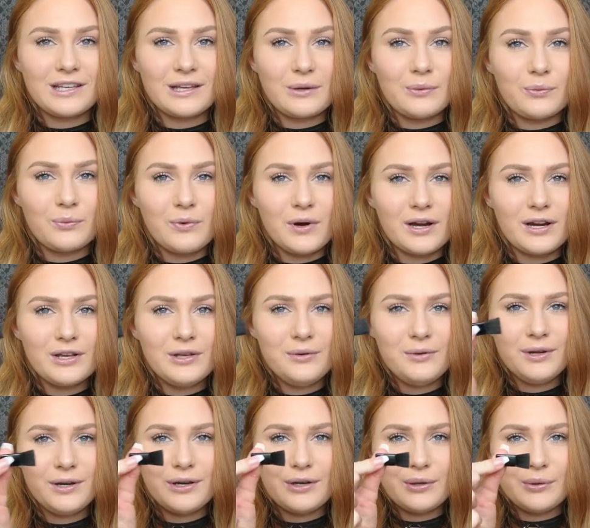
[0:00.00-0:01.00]
Like, what are
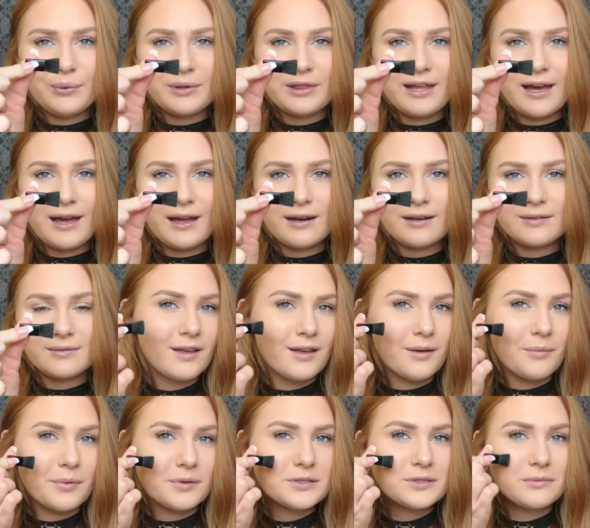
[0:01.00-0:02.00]
you gonna do with that? You
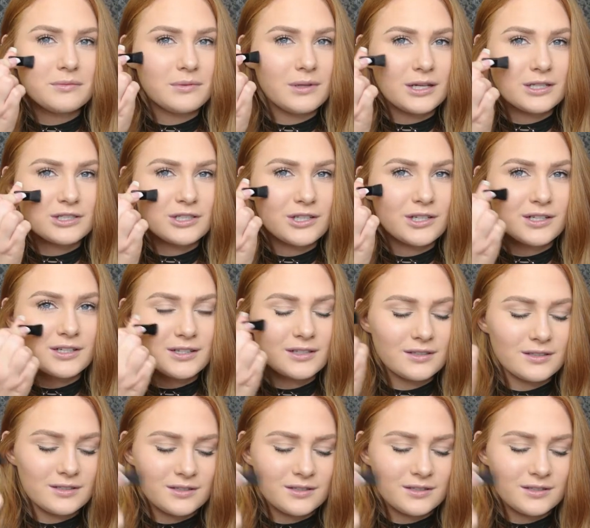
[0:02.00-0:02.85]
gonna put some blush on?